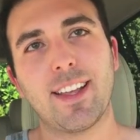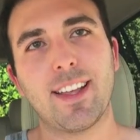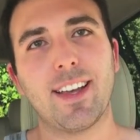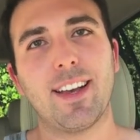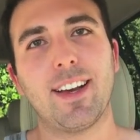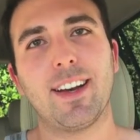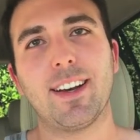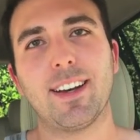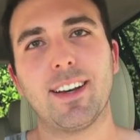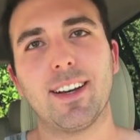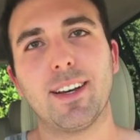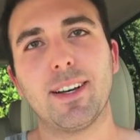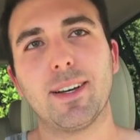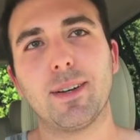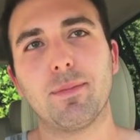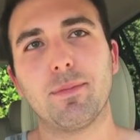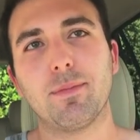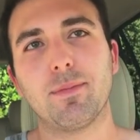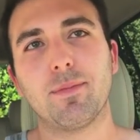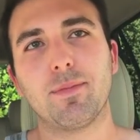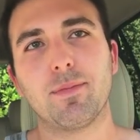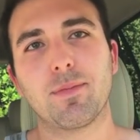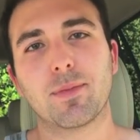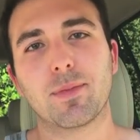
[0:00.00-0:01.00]

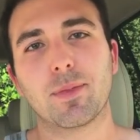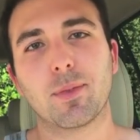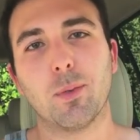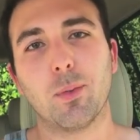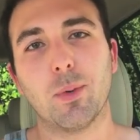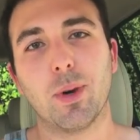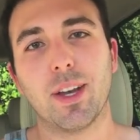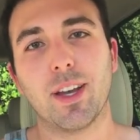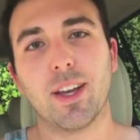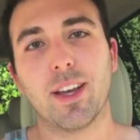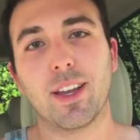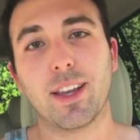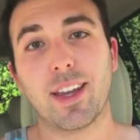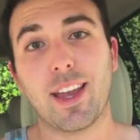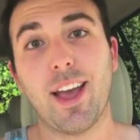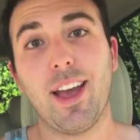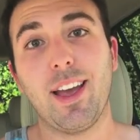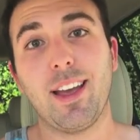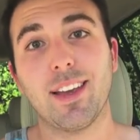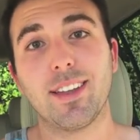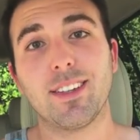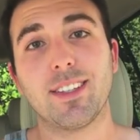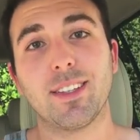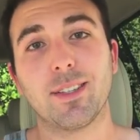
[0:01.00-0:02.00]
Well, yeah,
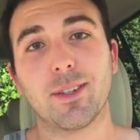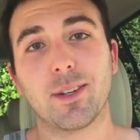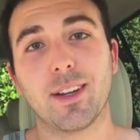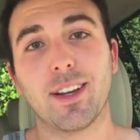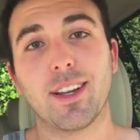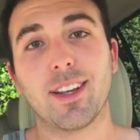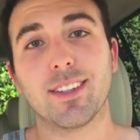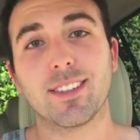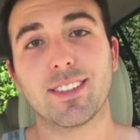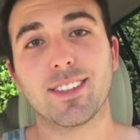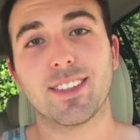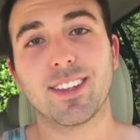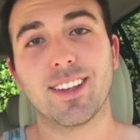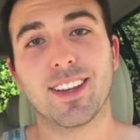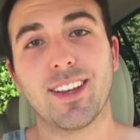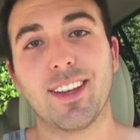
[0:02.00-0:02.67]
I had Tinder days.